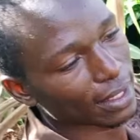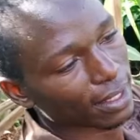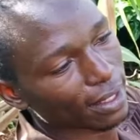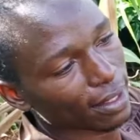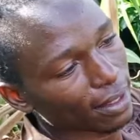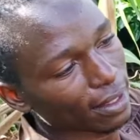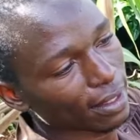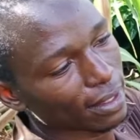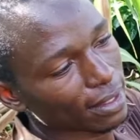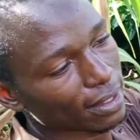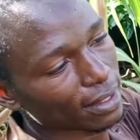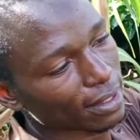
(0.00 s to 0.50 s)

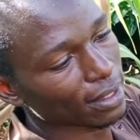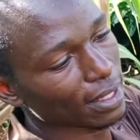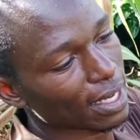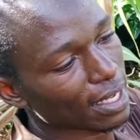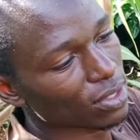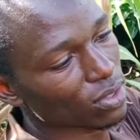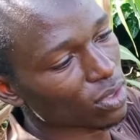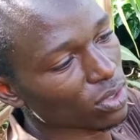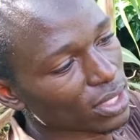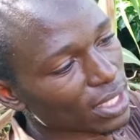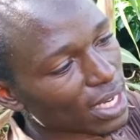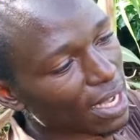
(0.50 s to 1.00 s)
it, it
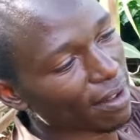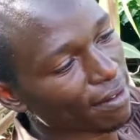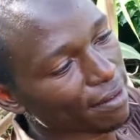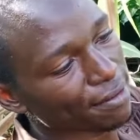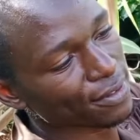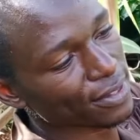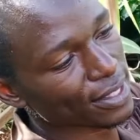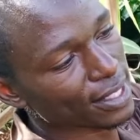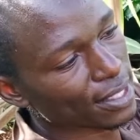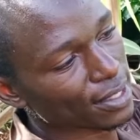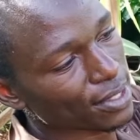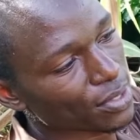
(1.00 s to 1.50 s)
does not have
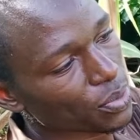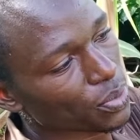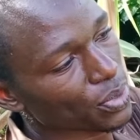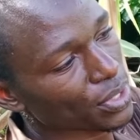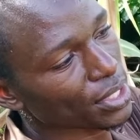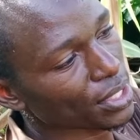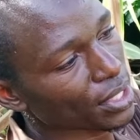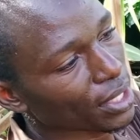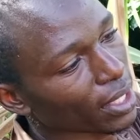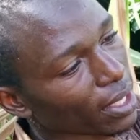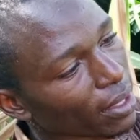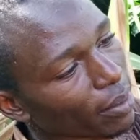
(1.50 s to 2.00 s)
seeds
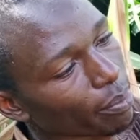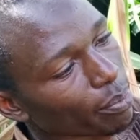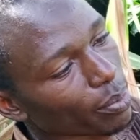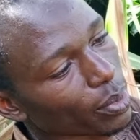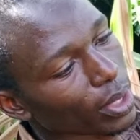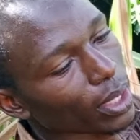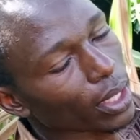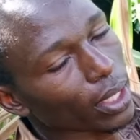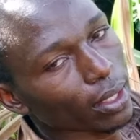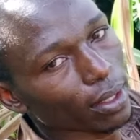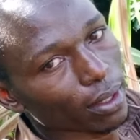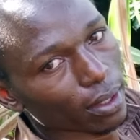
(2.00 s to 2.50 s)
which can
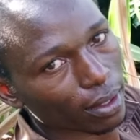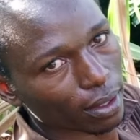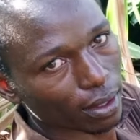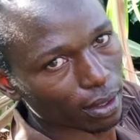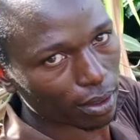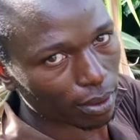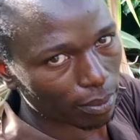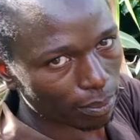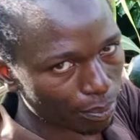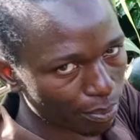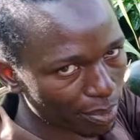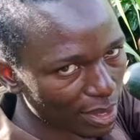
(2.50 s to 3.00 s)
be
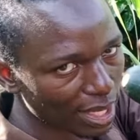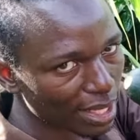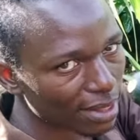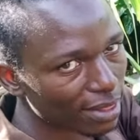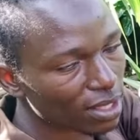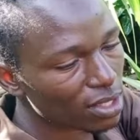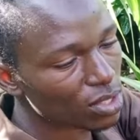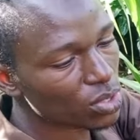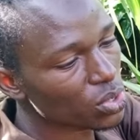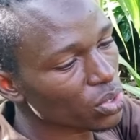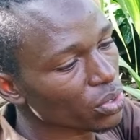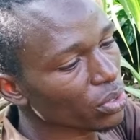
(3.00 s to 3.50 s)

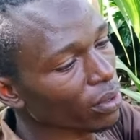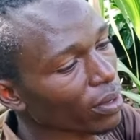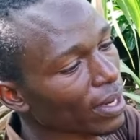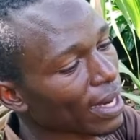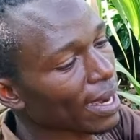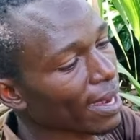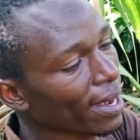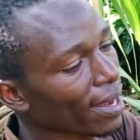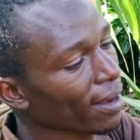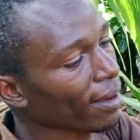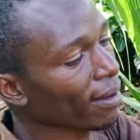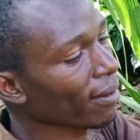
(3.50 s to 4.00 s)
planted to grow
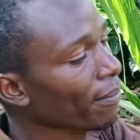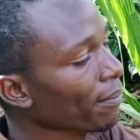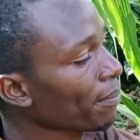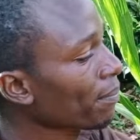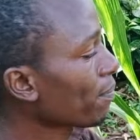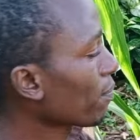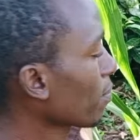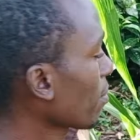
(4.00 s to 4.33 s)
again